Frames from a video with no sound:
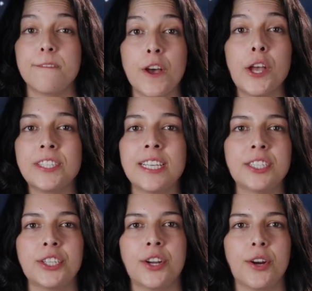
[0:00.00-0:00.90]
first thing
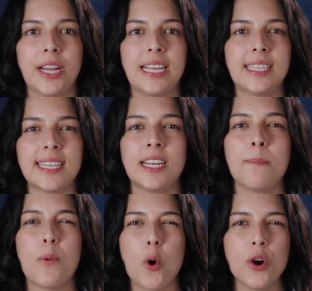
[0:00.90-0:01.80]
to know is there's an
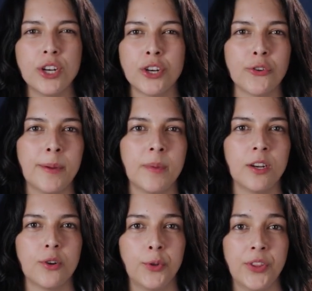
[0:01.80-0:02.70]
important
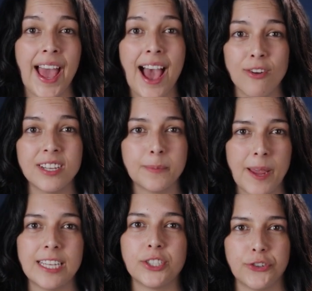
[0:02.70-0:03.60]
agreement called the Outer
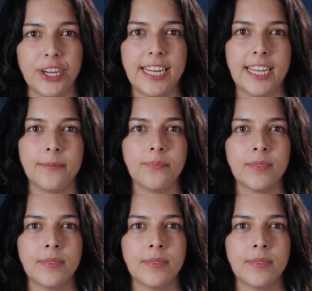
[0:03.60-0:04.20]
Space Treaty.